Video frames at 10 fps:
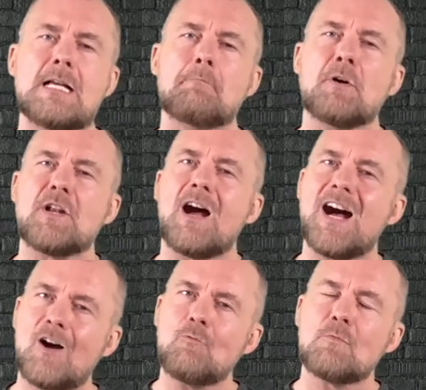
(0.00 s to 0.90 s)
But
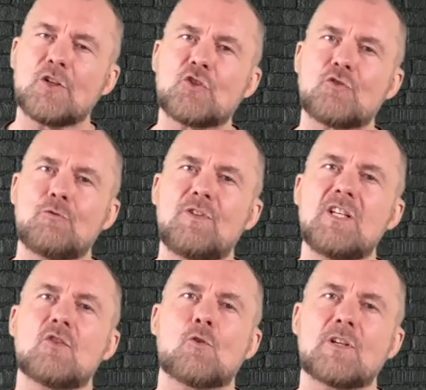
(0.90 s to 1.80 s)
how much do
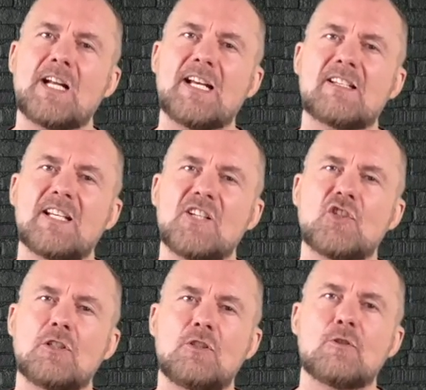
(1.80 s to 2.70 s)
these
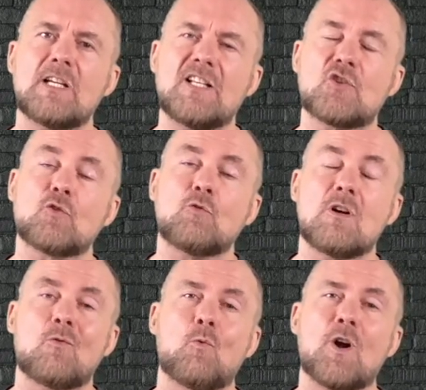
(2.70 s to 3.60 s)
organizations look into
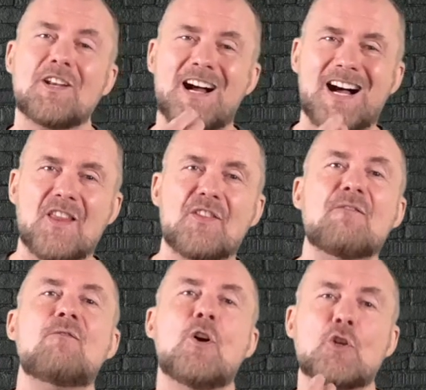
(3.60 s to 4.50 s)
what are the
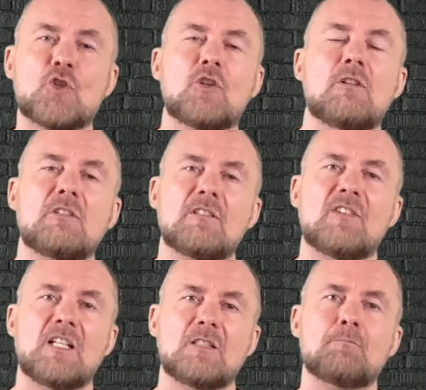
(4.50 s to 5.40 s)
vertical
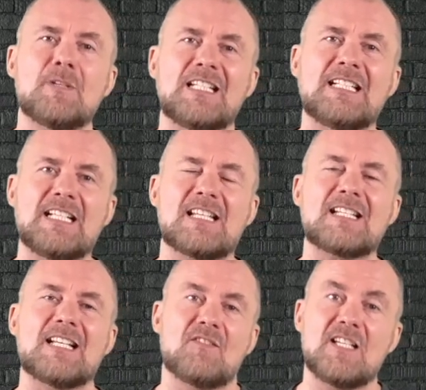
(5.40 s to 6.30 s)
development needs
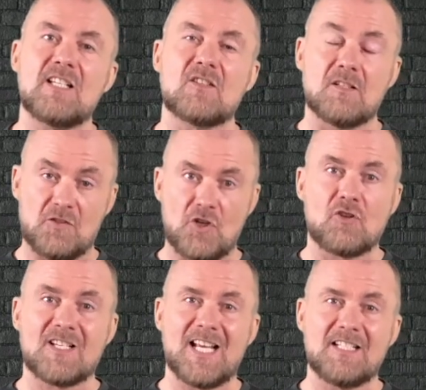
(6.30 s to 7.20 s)
that these young
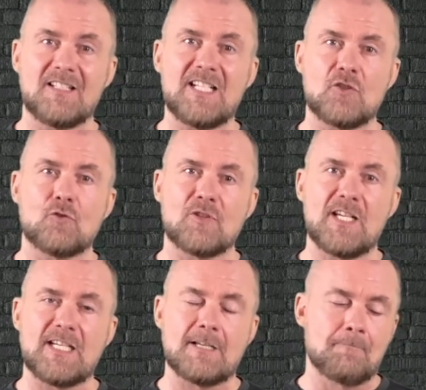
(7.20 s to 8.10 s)
talent need to
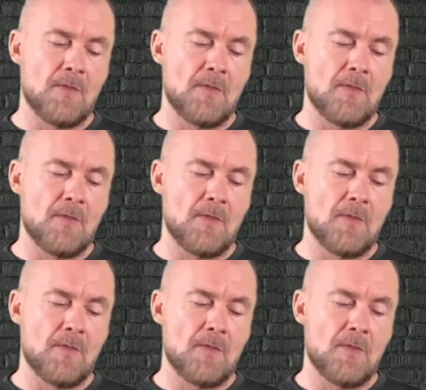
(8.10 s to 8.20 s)
take?